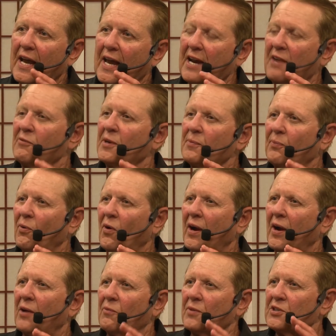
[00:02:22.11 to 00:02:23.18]
at every
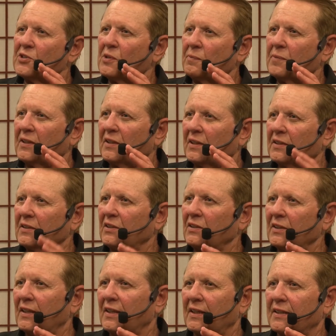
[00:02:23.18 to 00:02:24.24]
point we should be
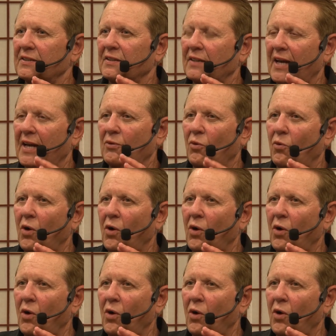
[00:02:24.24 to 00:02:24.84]
looking at,